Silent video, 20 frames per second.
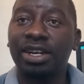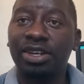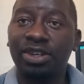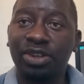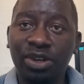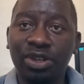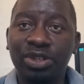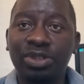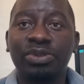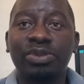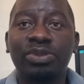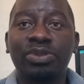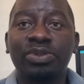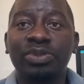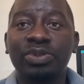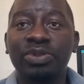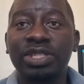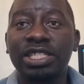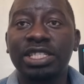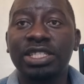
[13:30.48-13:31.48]
go to
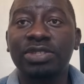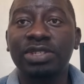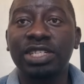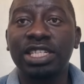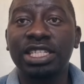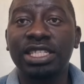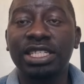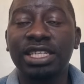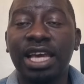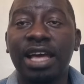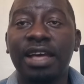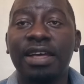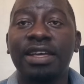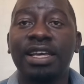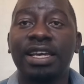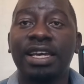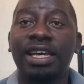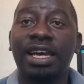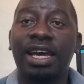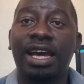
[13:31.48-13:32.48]
Tunisia,
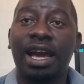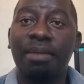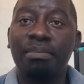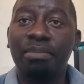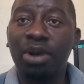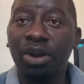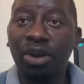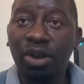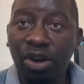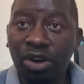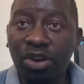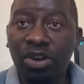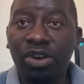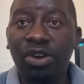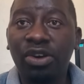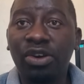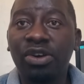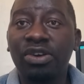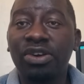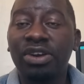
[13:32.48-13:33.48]

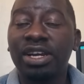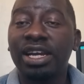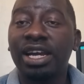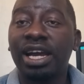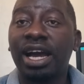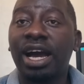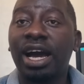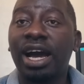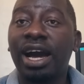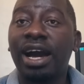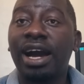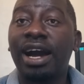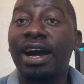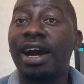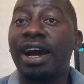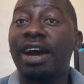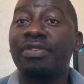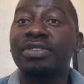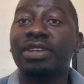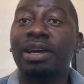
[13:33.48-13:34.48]
Morocco,
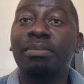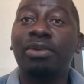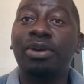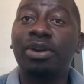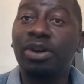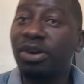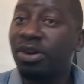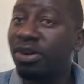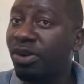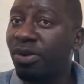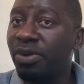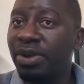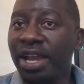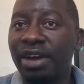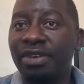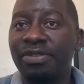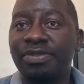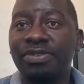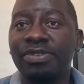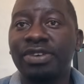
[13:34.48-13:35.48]
after Morocco we
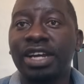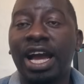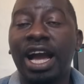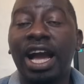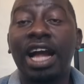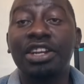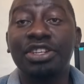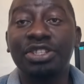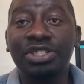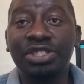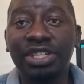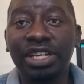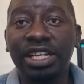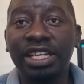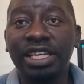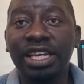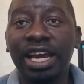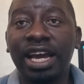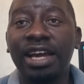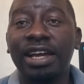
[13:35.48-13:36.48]
have
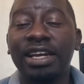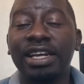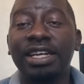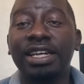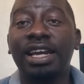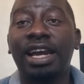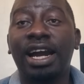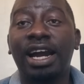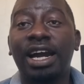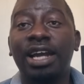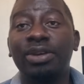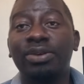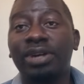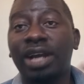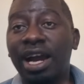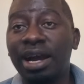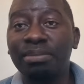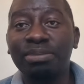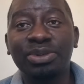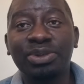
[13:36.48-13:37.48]
Algeria, you
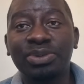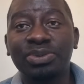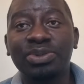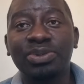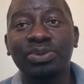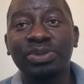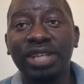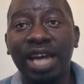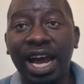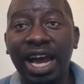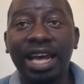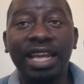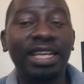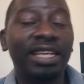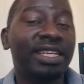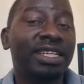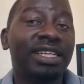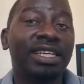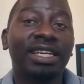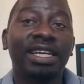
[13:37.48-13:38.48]
come to
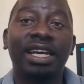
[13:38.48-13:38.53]
Sudan,